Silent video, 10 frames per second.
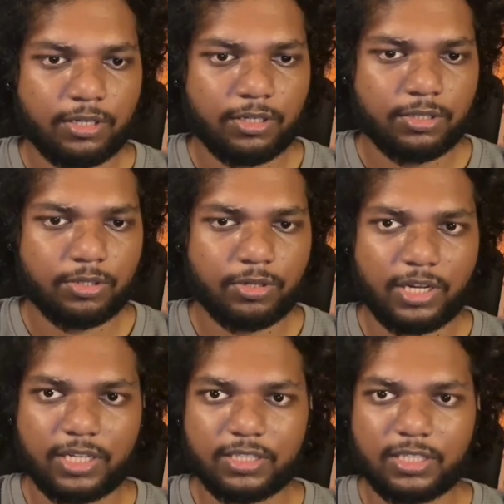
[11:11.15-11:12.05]
So you
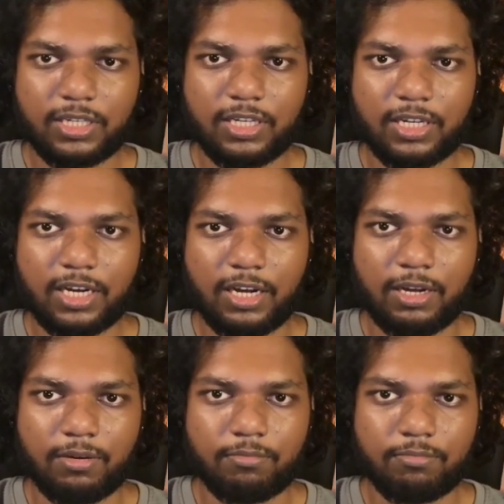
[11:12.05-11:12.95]
can see I
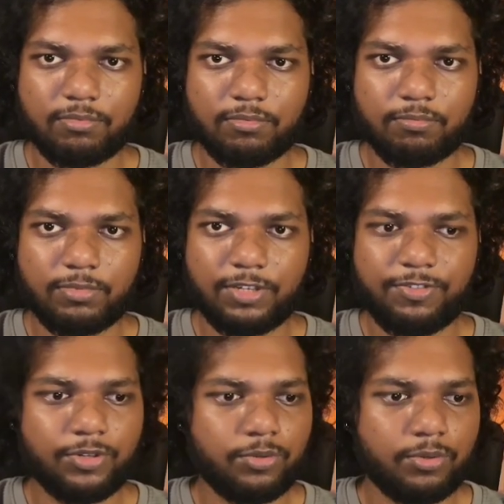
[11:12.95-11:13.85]
have
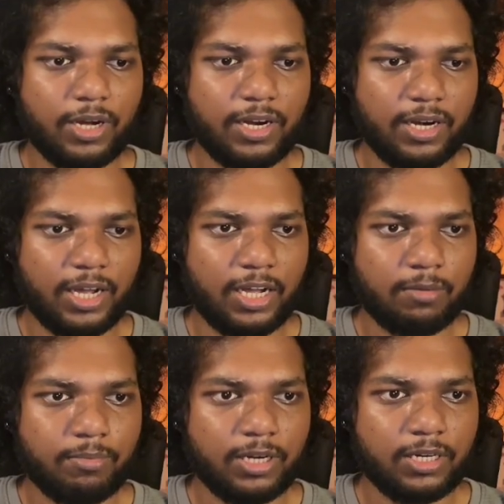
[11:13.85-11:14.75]
review an app,
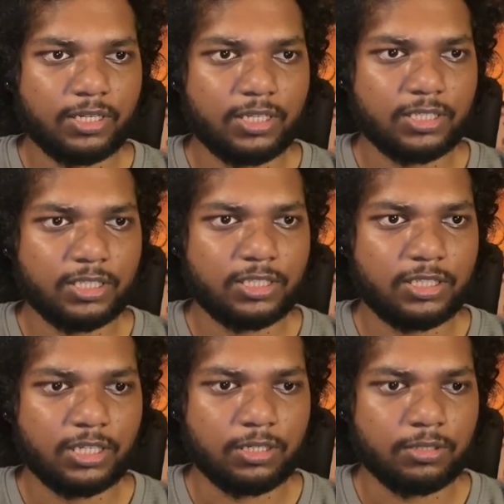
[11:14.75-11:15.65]
and this is done.